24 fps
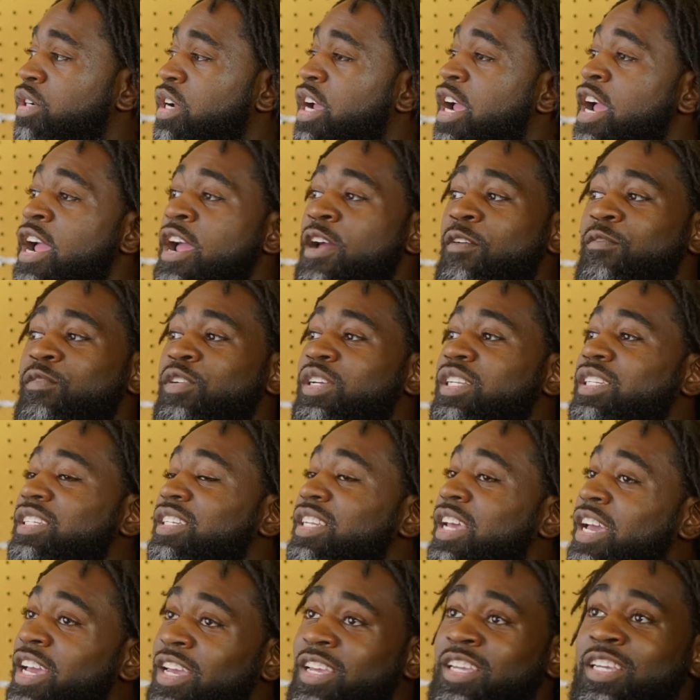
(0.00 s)
it every
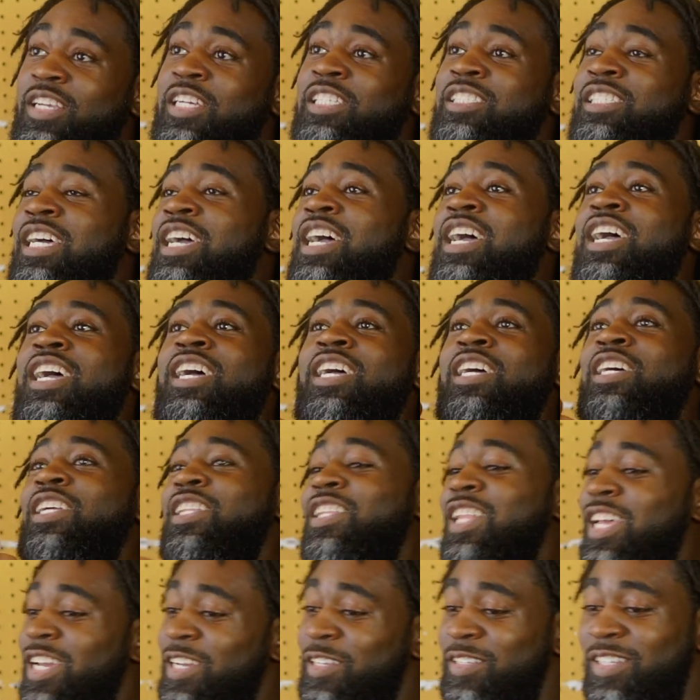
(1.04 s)
day, cause.
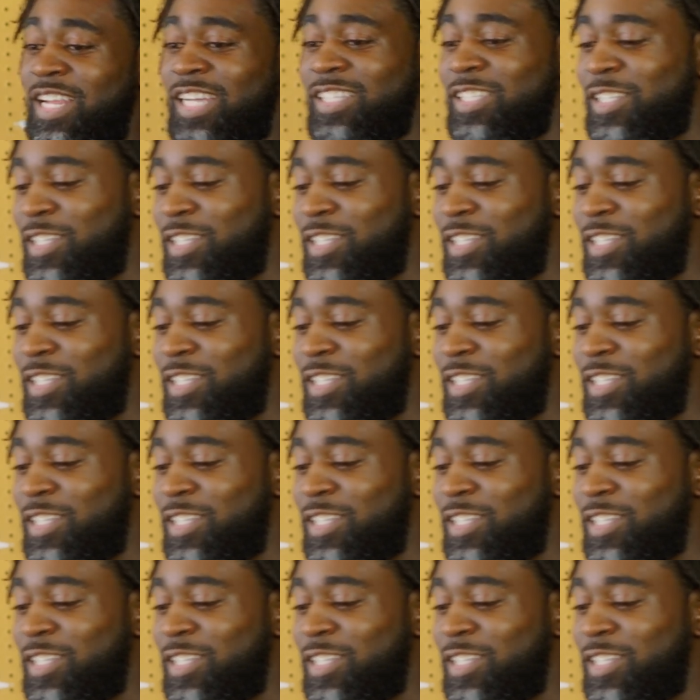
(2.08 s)
Like not